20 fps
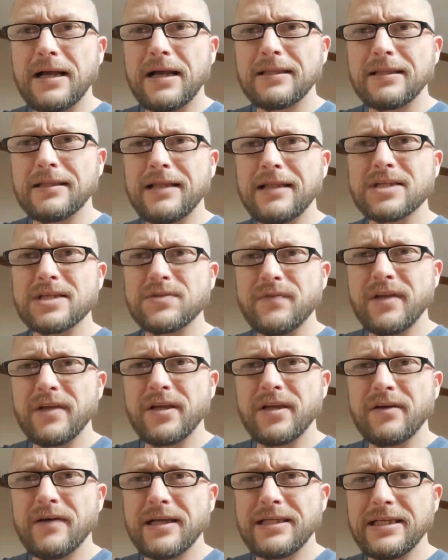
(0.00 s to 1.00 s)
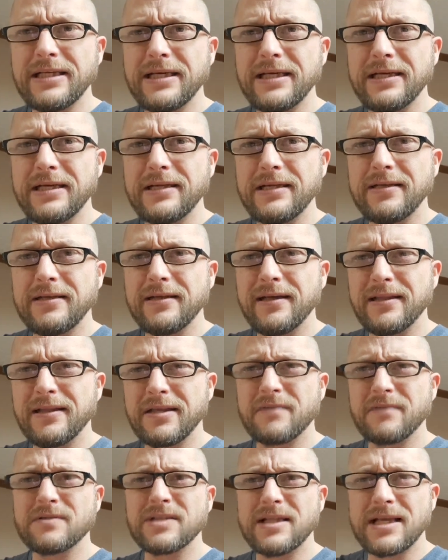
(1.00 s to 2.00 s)
last video I did, I
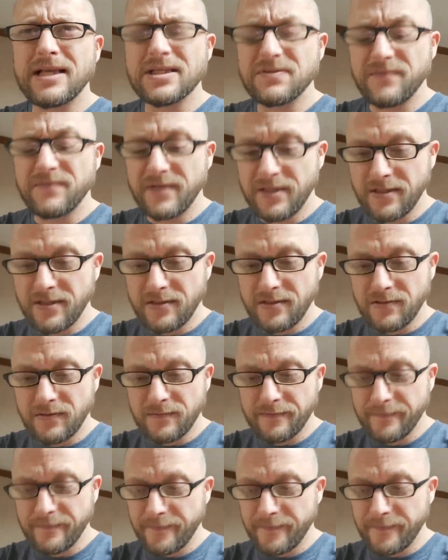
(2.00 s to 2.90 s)
think it was the last video,